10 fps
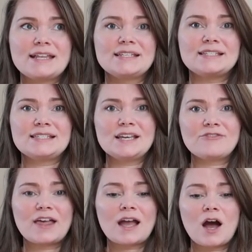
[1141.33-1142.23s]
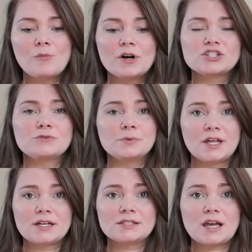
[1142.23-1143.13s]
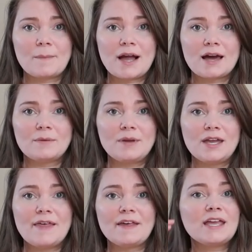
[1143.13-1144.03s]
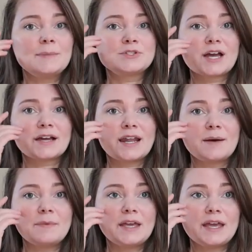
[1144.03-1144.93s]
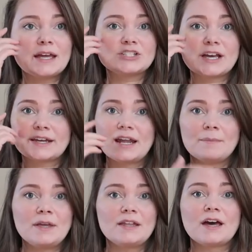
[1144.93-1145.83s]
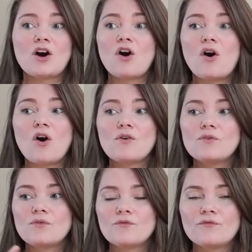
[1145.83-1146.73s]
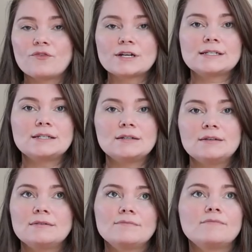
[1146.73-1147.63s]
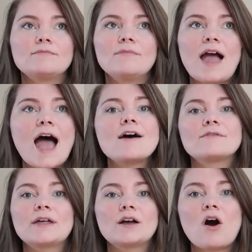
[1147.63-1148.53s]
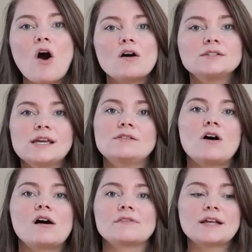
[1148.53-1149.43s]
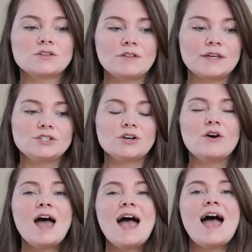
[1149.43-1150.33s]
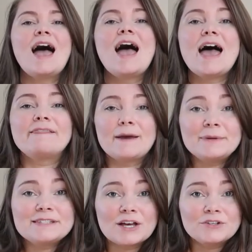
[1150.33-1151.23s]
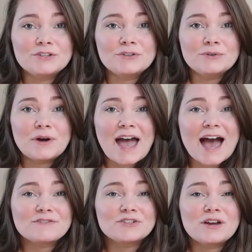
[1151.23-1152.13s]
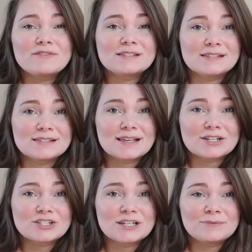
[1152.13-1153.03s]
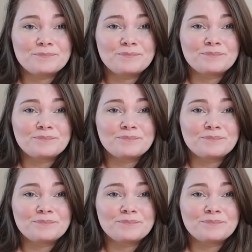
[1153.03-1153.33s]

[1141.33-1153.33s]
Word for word: to see if like a bunch of blood is coming out of me and they keep checking on me and checking on me like for at, like all day long that's all they do and let me tell you after you have a c-section